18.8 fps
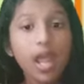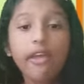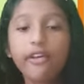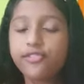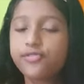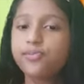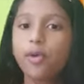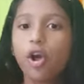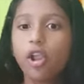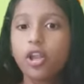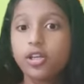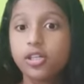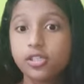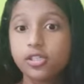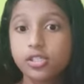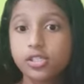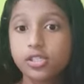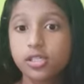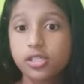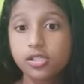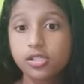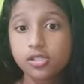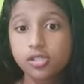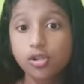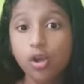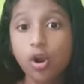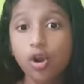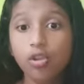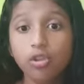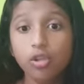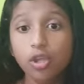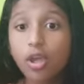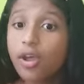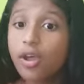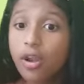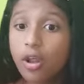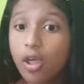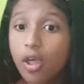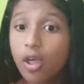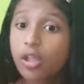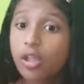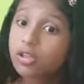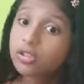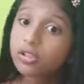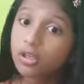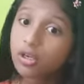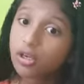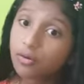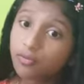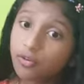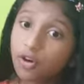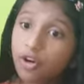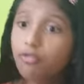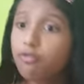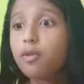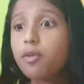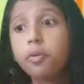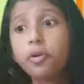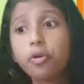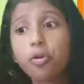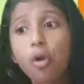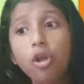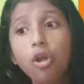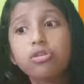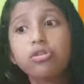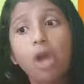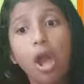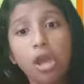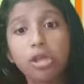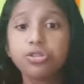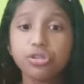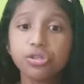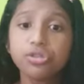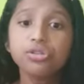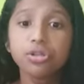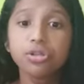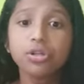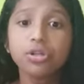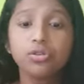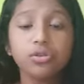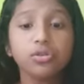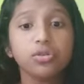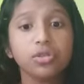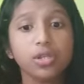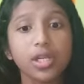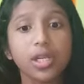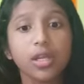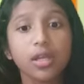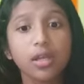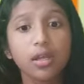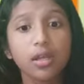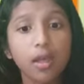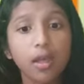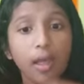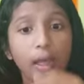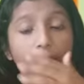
If small intestine is not there, the food will be not digested only.